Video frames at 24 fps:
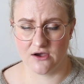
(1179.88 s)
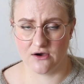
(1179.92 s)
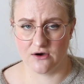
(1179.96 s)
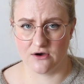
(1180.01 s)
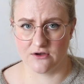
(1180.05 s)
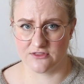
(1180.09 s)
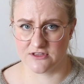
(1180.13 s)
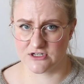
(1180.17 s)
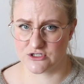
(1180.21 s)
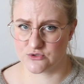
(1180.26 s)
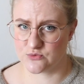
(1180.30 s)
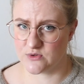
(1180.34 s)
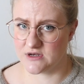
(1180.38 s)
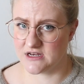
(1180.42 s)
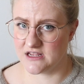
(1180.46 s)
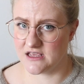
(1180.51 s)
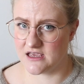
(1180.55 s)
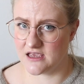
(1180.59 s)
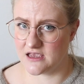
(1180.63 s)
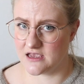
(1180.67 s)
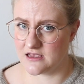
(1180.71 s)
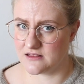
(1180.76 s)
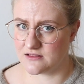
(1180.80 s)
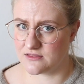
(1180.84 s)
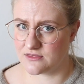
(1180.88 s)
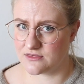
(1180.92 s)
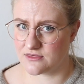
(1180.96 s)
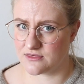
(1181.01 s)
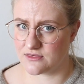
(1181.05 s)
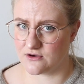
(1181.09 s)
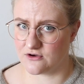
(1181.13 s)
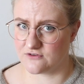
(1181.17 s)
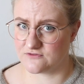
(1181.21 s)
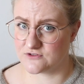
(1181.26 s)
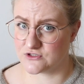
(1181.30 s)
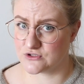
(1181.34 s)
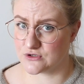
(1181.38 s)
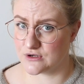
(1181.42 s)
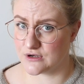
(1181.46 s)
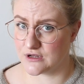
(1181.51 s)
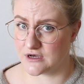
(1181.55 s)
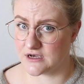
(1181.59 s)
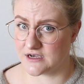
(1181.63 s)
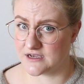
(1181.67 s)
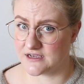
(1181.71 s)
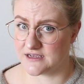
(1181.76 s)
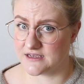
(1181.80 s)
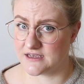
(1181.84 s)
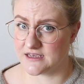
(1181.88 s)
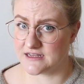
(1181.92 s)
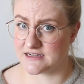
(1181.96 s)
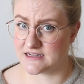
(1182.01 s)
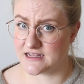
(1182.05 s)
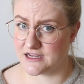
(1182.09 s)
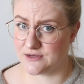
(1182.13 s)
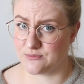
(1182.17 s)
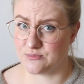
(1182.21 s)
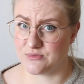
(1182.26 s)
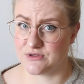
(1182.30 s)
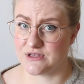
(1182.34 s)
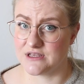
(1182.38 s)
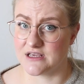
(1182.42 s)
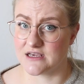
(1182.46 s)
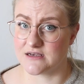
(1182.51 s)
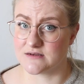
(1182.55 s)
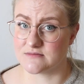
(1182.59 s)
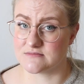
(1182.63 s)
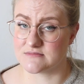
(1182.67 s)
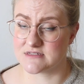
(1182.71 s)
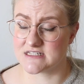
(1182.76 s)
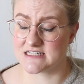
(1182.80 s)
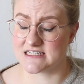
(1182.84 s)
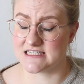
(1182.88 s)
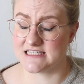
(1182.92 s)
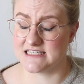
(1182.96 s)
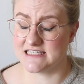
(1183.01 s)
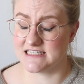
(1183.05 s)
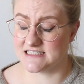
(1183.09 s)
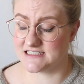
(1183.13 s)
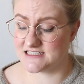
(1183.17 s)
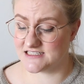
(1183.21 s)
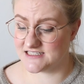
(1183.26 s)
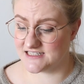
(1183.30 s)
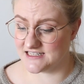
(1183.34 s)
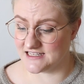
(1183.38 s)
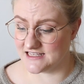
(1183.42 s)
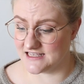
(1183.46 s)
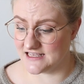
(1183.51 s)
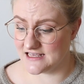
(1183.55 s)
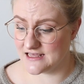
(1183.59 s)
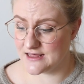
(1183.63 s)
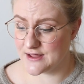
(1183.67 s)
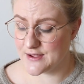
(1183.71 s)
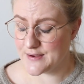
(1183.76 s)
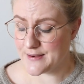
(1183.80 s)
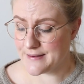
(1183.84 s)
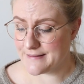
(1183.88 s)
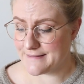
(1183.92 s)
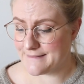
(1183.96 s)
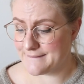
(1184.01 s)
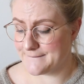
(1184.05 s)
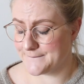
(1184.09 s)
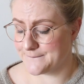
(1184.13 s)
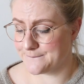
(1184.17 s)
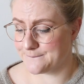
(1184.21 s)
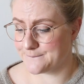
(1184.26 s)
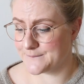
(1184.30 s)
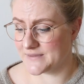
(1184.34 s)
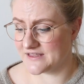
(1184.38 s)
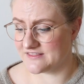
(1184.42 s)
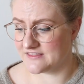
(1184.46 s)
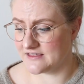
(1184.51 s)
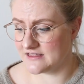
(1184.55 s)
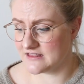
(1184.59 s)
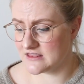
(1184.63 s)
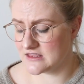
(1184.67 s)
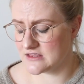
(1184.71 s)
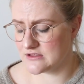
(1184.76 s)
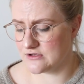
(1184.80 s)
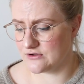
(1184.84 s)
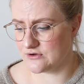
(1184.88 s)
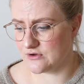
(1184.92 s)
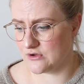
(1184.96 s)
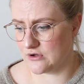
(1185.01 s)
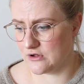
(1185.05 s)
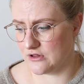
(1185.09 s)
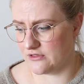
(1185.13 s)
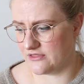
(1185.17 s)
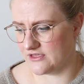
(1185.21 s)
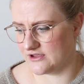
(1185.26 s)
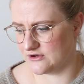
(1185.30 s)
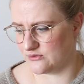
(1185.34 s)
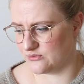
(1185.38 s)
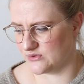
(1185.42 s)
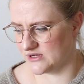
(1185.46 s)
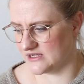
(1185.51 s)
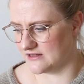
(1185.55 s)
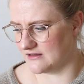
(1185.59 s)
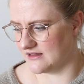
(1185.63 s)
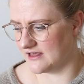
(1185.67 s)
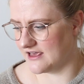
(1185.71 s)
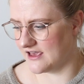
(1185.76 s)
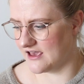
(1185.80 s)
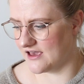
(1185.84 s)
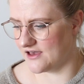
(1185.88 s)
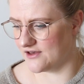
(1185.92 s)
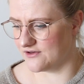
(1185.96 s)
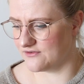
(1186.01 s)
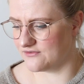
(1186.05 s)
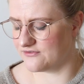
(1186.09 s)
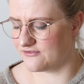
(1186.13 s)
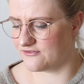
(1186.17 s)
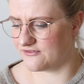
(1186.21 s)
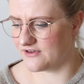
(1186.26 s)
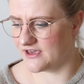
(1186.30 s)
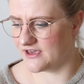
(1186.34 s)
on the 28th of July at 8 p.m. CET. But that's not all that we'll have.